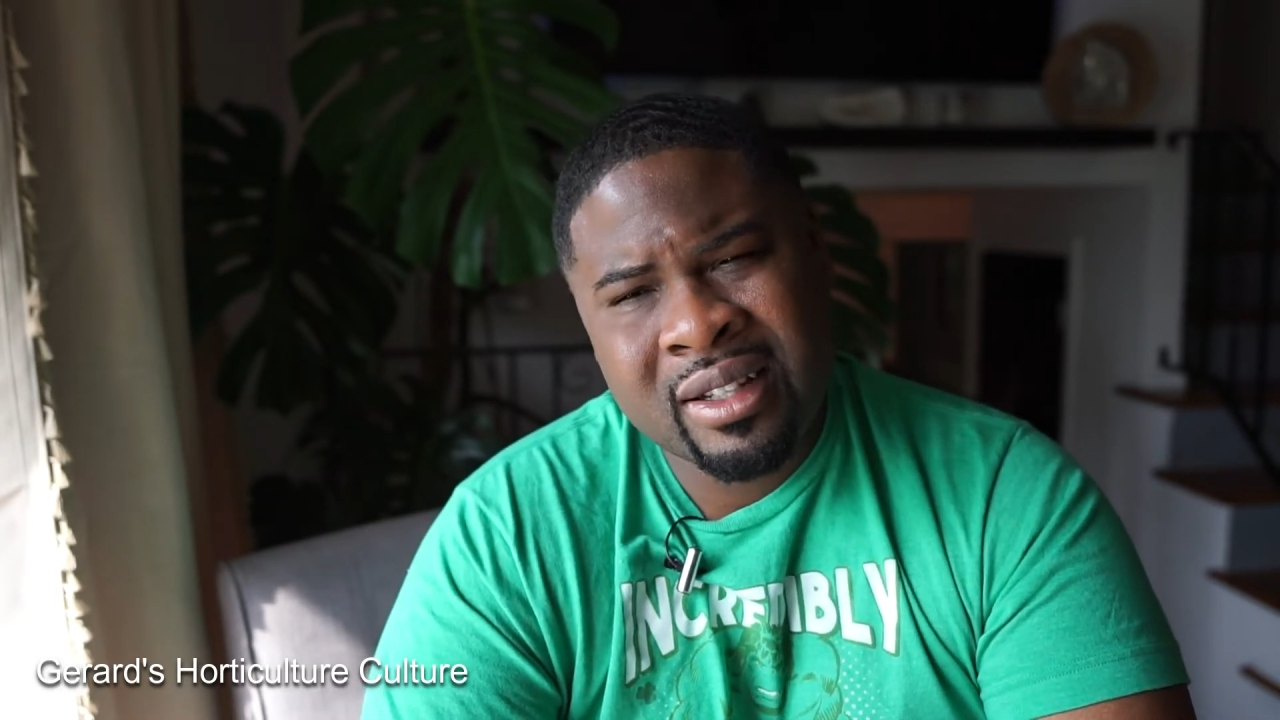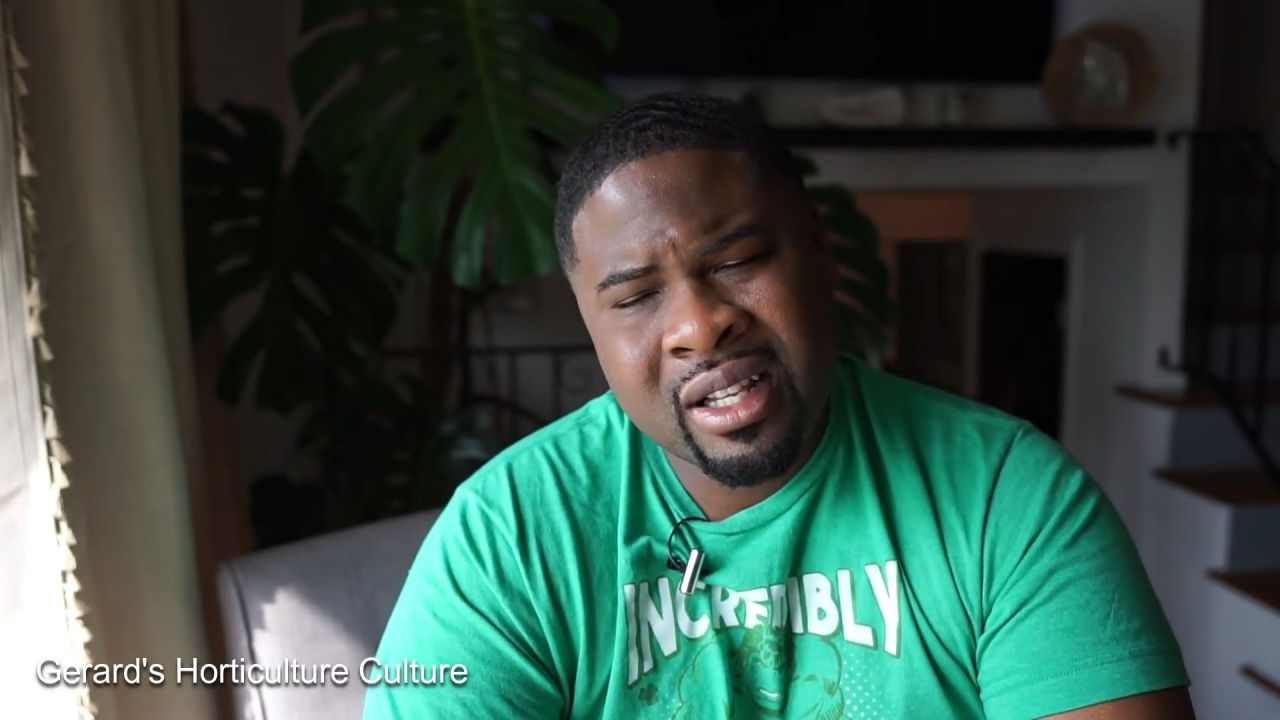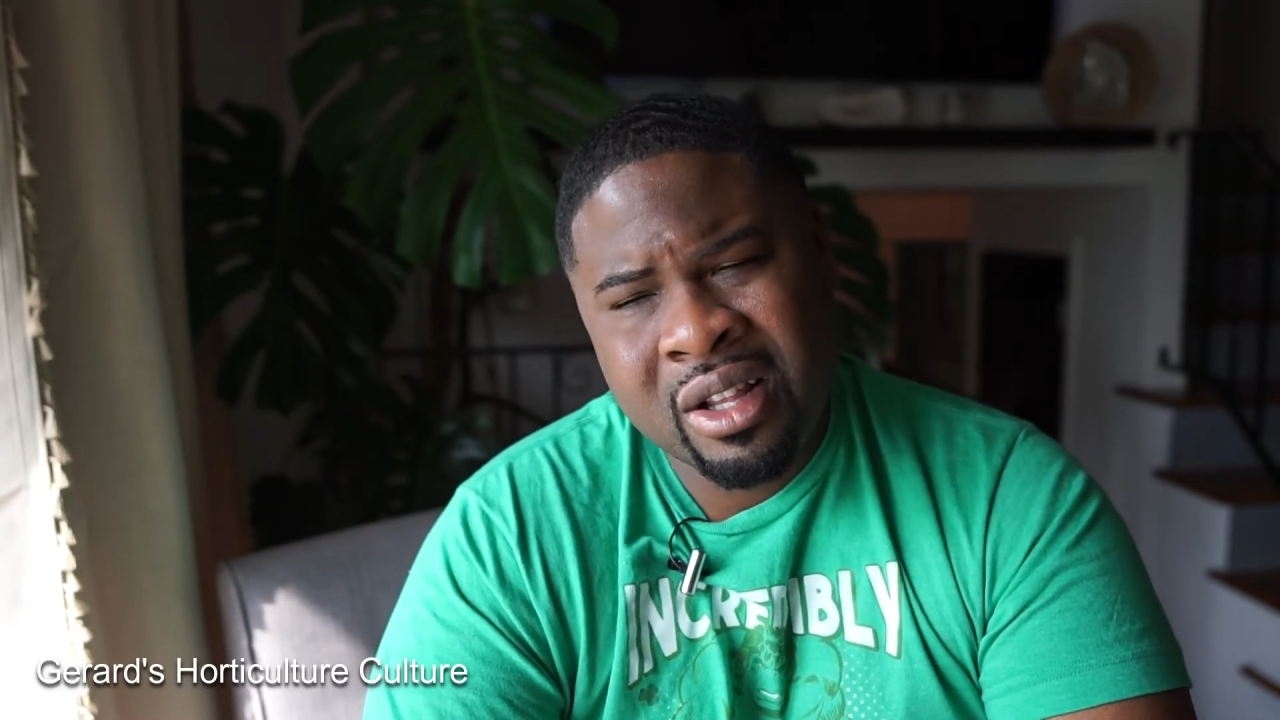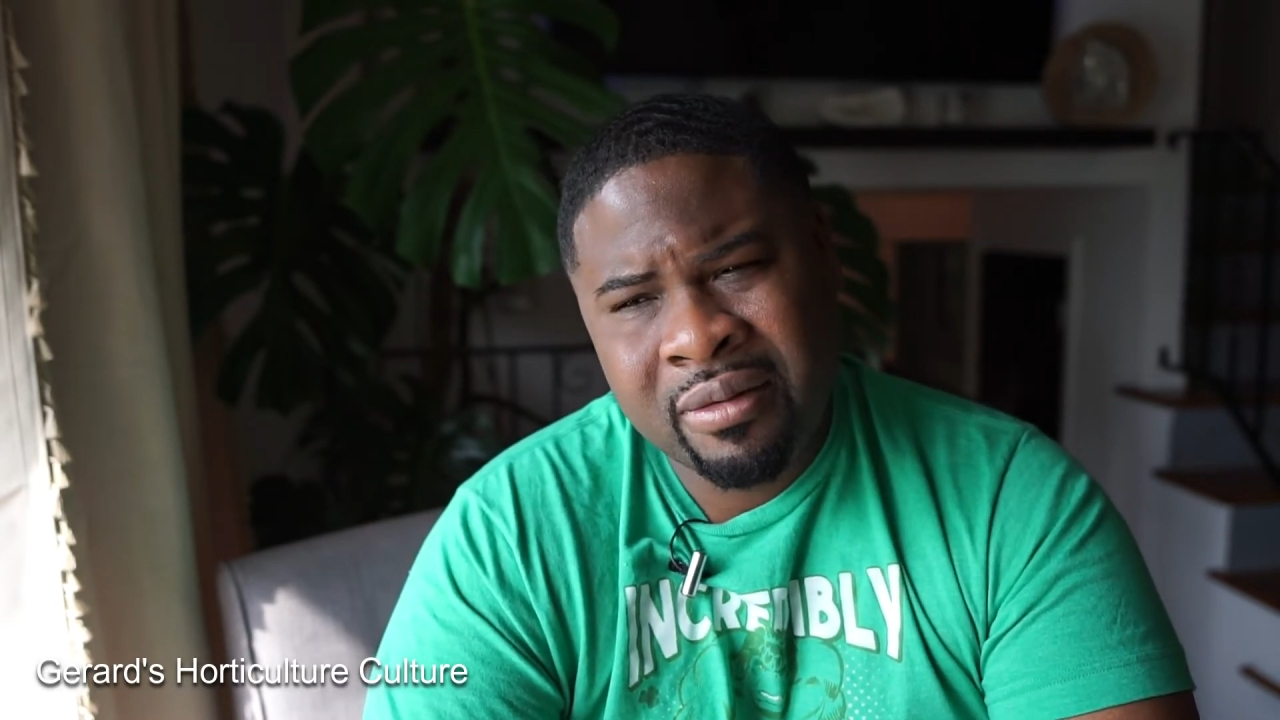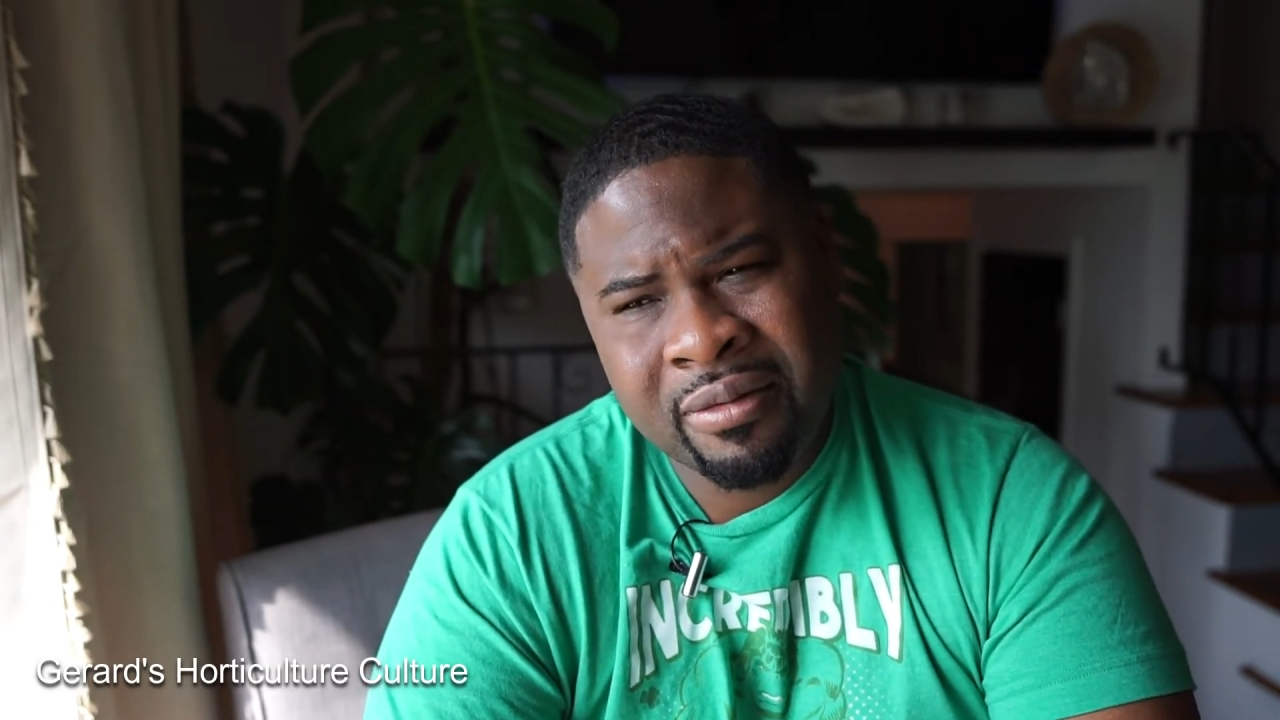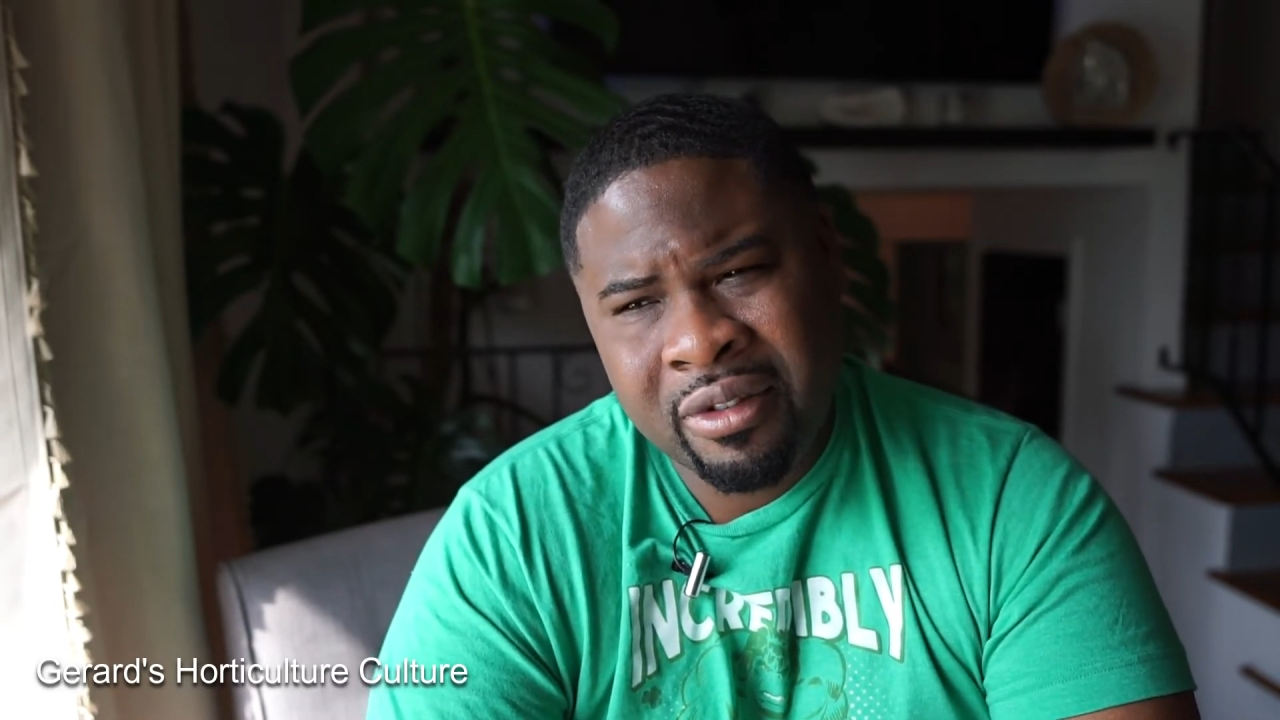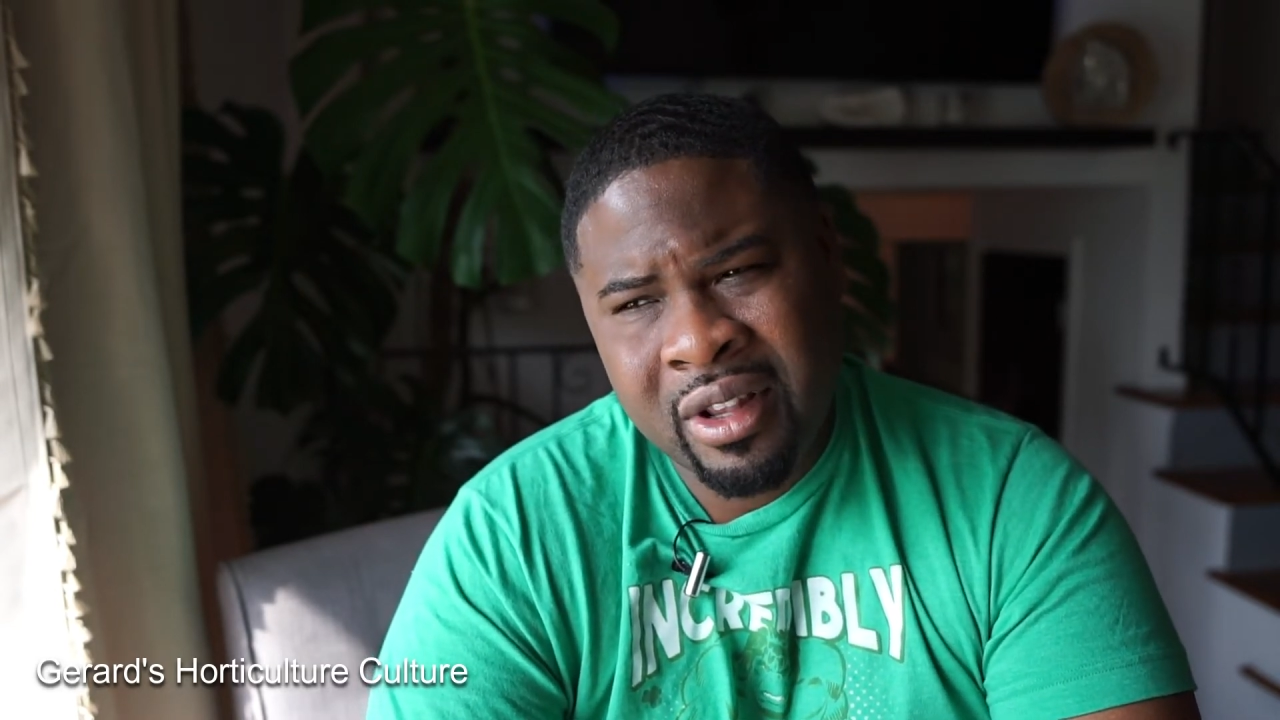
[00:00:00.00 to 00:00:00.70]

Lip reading: sell them for